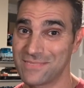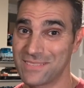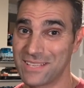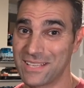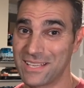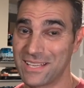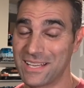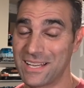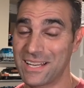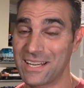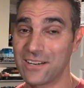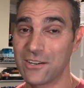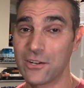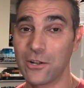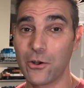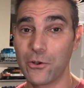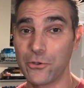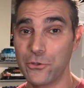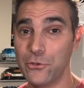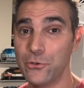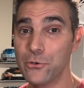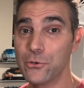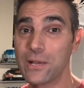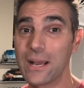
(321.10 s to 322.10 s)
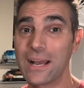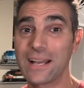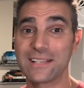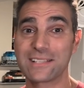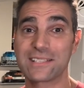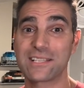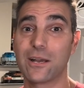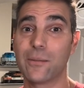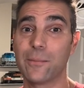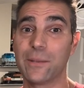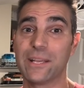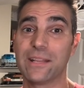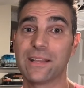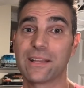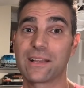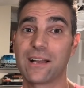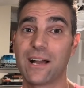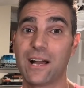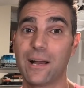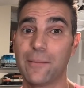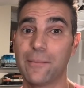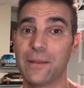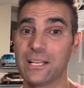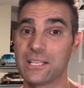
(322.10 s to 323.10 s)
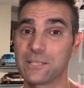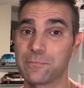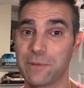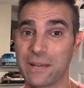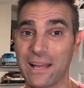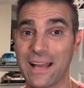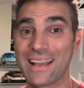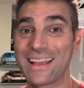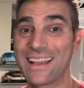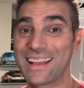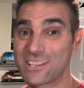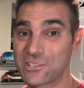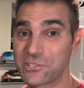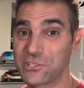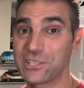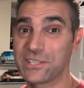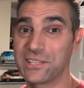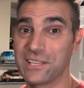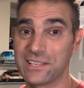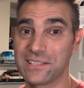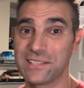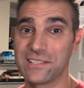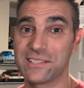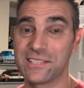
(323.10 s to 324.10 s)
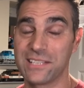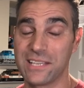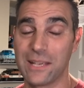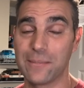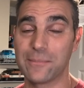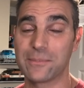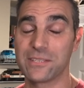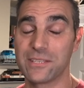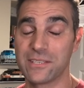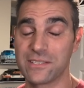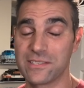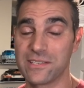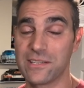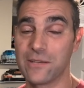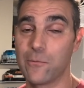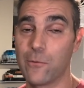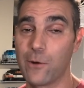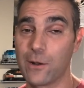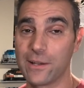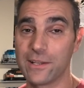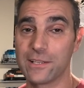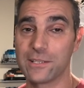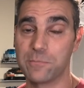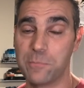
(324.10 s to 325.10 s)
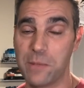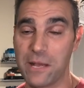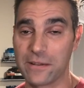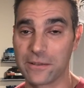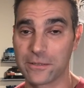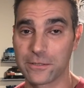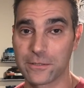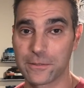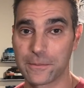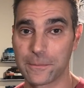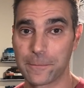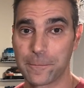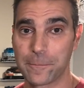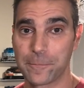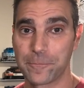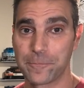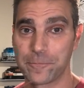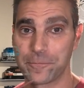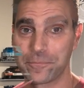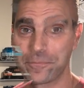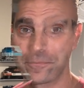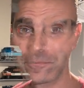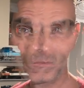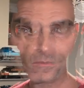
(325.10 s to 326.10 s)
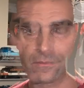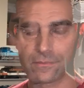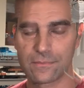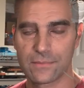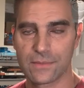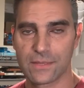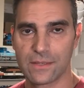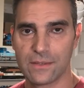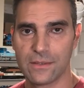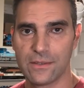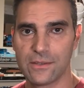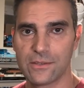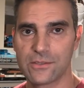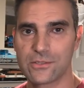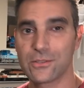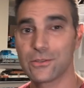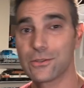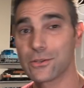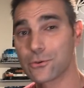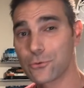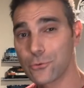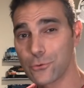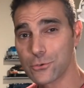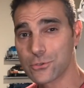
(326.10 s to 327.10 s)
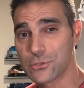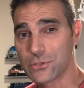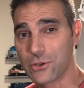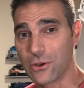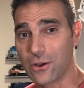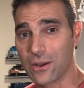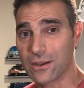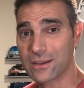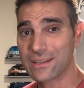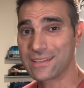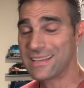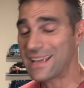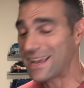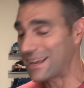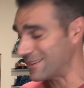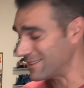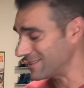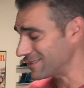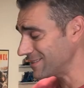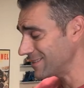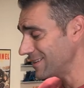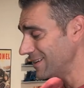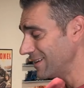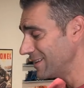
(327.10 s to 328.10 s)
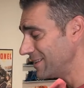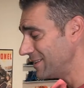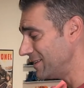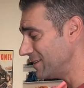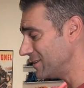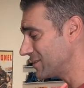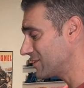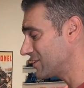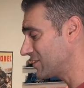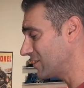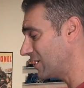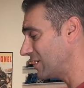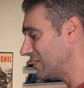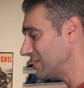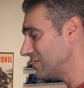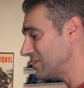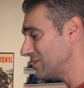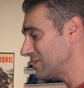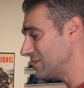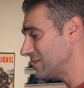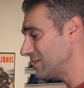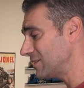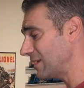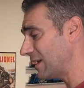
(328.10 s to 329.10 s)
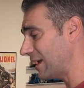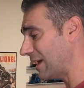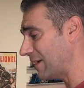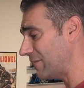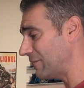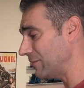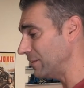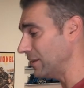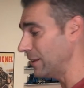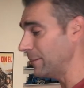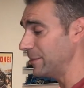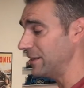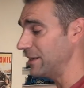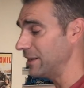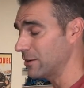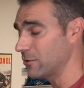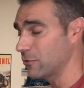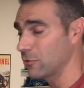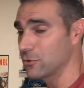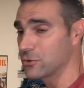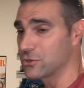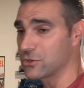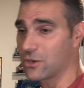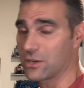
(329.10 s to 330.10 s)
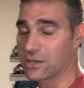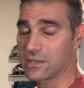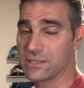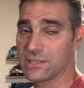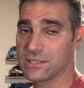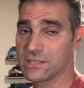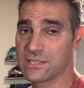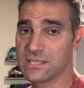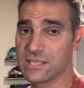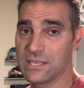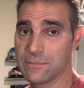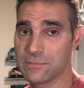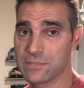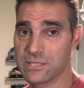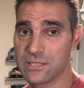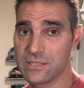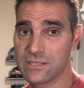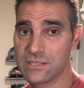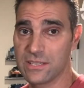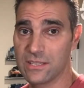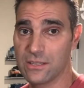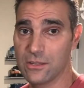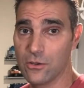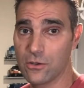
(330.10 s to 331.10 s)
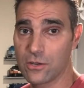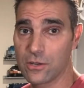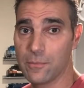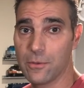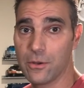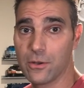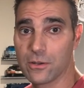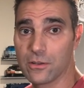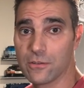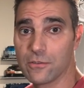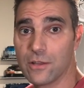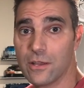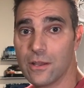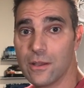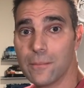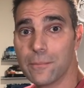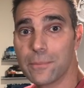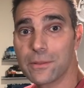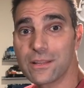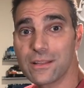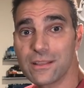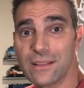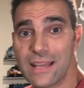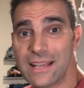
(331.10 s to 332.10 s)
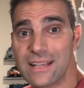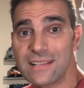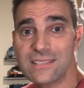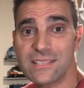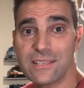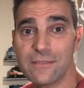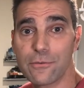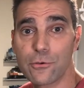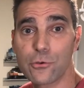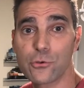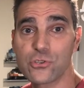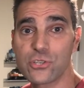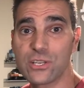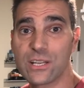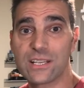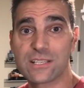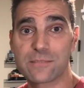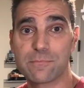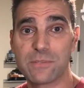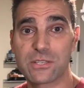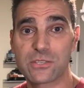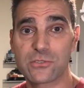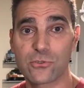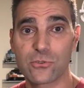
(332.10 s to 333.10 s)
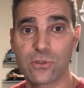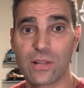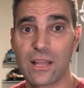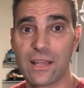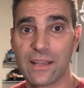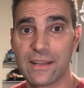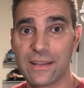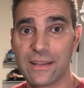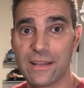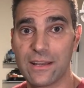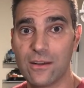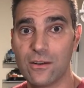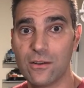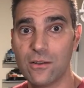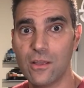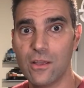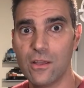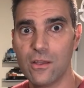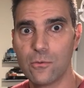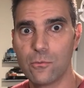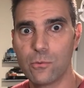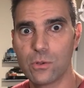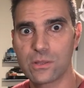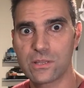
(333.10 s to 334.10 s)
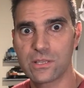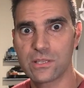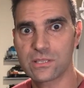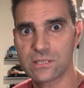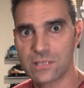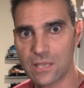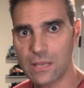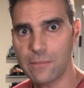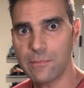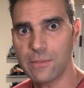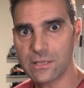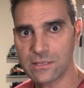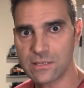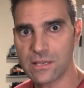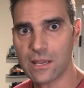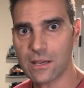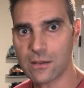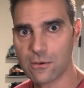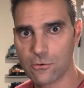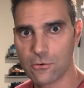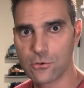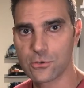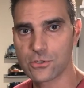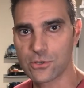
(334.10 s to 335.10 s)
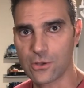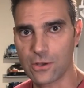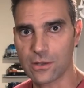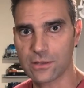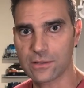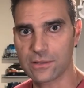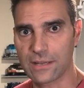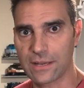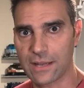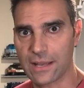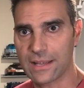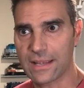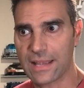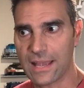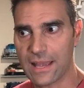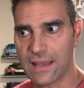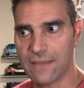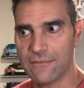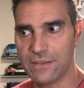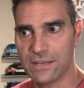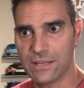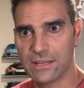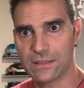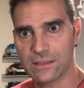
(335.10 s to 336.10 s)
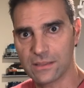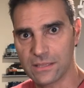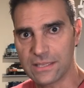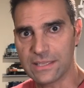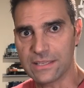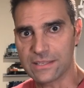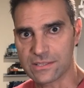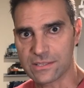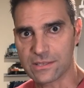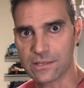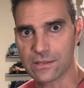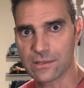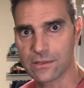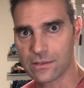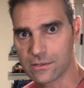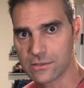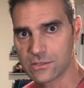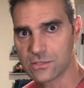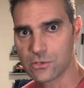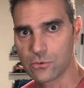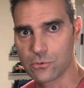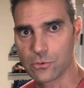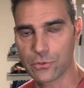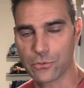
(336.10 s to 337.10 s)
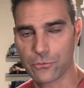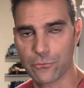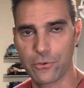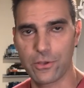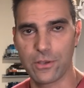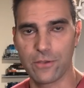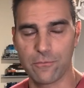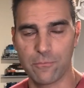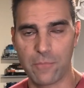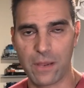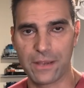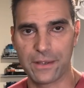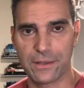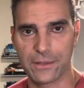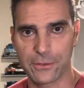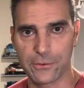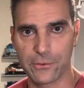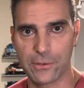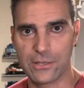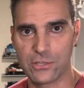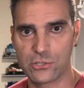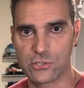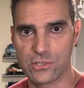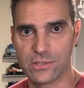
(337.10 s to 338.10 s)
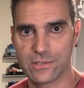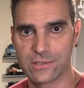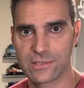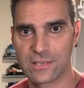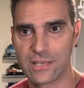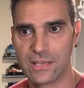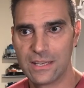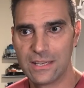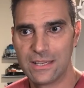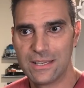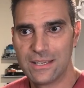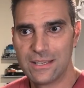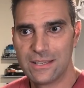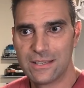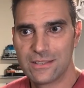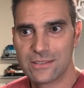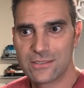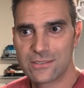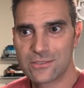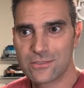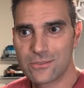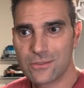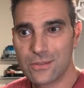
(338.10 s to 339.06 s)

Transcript: I don't know. You guys tell me in the comments, but I actually think the TMCC one is better. So the crew talk, yes, this does have limited crew talk in the TMCC locomotive, but the legacy version has Mr. Lionel with the same exact crew talk that I have in at least 2 or 3 of my other engines. So